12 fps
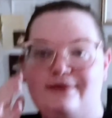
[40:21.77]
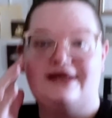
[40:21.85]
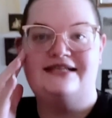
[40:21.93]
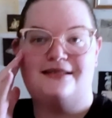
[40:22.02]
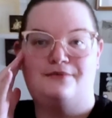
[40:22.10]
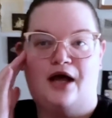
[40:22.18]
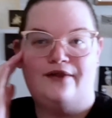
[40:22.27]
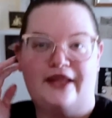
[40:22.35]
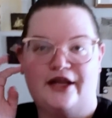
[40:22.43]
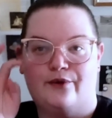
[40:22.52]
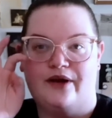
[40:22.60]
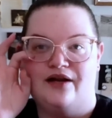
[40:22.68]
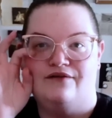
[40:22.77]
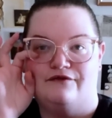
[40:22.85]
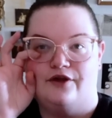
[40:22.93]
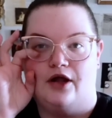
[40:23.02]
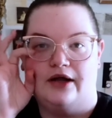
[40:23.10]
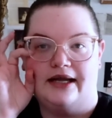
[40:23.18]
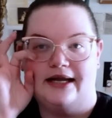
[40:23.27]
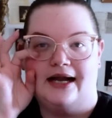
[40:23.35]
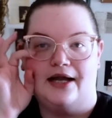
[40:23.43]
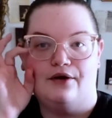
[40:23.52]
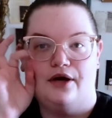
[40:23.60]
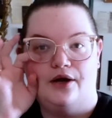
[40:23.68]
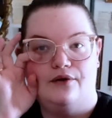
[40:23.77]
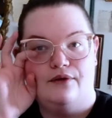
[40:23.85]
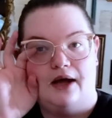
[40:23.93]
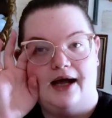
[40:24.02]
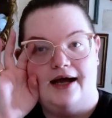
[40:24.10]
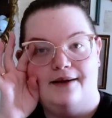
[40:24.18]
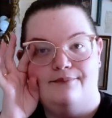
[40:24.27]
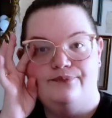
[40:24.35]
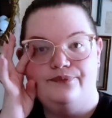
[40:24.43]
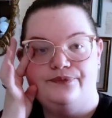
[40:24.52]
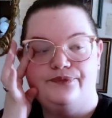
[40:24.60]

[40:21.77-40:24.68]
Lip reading: because I'm not that great at vlogging, I don't know.